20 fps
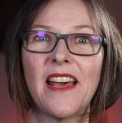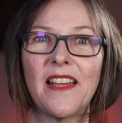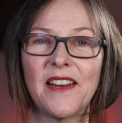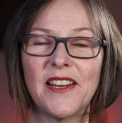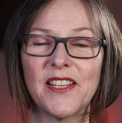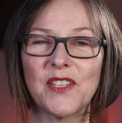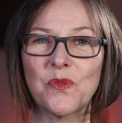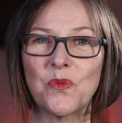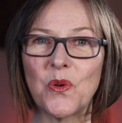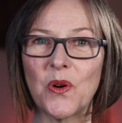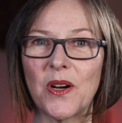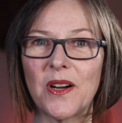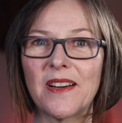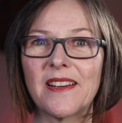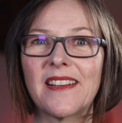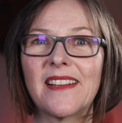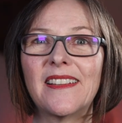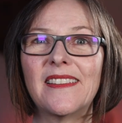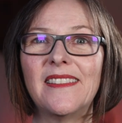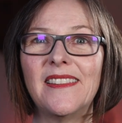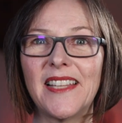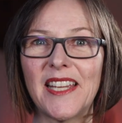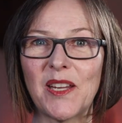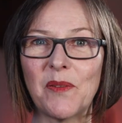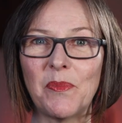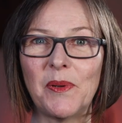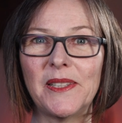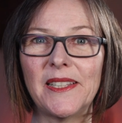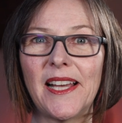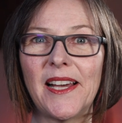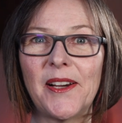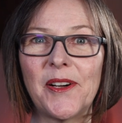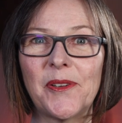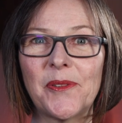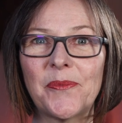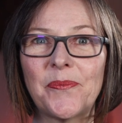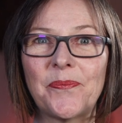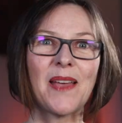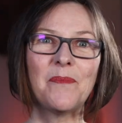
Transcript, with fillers: out his work, link below.